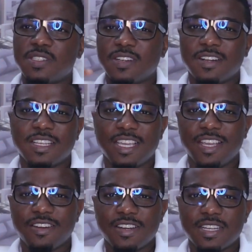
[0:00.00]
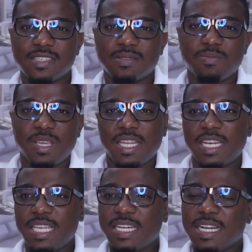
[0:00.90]
certain areas may
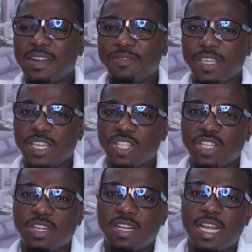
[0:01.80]
need clarification,